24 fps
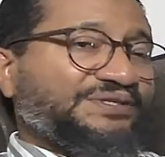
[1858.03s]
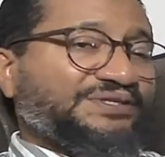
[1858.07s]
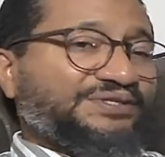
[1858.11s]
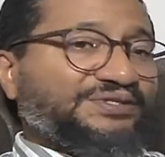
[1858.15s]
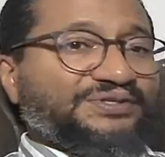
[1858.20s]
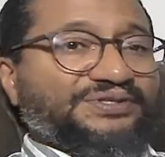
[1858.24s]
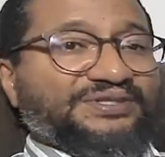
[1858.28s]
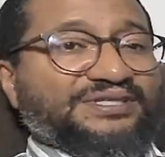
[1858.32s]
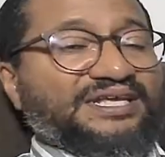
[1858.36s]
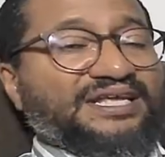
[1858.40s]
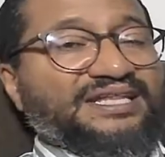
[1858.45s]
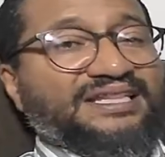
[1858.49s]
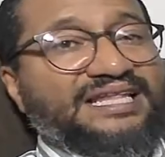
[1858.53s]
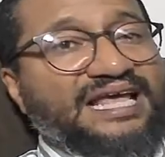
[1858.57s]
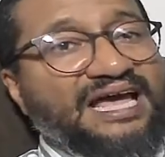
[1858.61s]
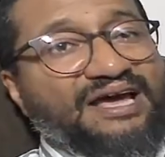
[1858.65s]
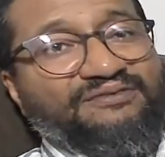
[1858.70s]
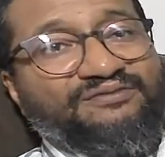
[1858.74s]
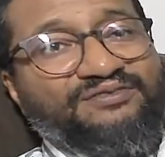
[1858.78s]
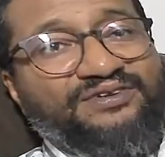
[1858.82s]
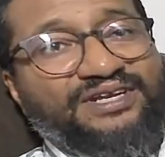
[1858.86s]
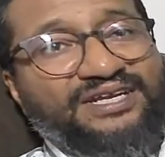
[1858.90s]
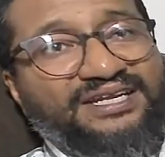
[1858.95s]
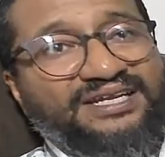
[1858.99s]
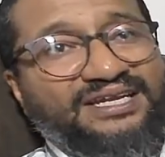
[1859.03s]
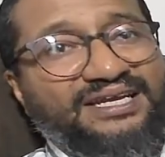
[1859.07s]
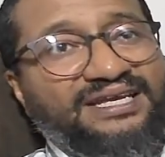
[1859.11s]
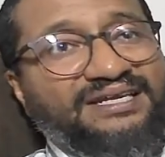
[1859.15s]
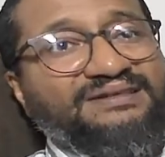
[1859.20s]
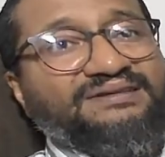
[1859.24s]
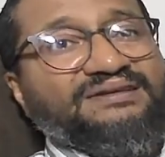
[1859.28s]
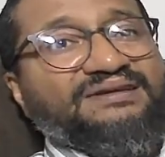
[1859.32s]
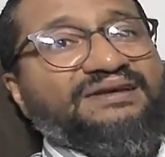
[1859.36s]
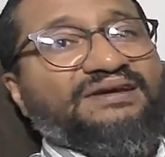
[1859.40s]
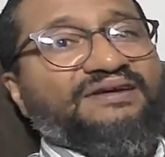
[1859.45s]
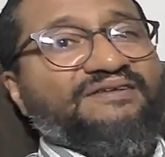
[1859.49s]
You did not really need
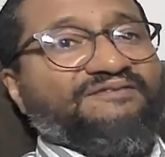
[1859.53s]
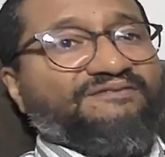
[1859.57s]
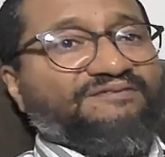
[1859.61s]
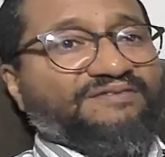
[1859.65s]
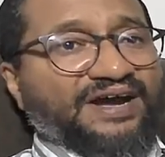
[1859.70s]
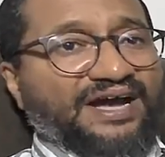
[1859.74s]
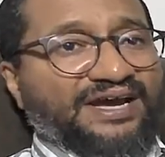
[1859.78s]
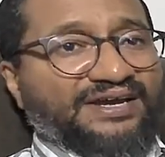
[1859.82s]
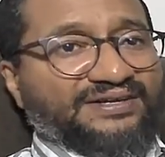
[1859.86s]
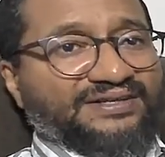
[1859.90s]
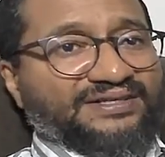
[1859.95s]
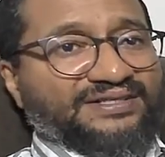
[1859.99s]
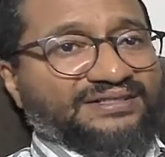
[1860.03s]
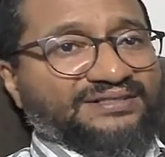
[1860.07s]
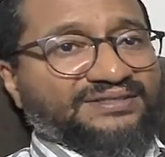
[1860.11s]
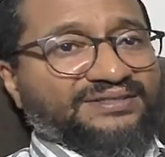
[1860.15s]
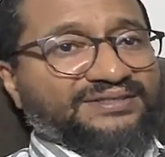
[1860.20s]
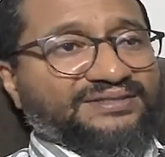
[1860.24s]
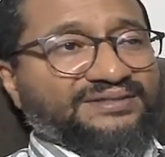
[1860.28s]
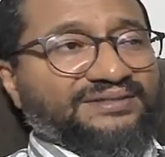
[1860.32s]
violence.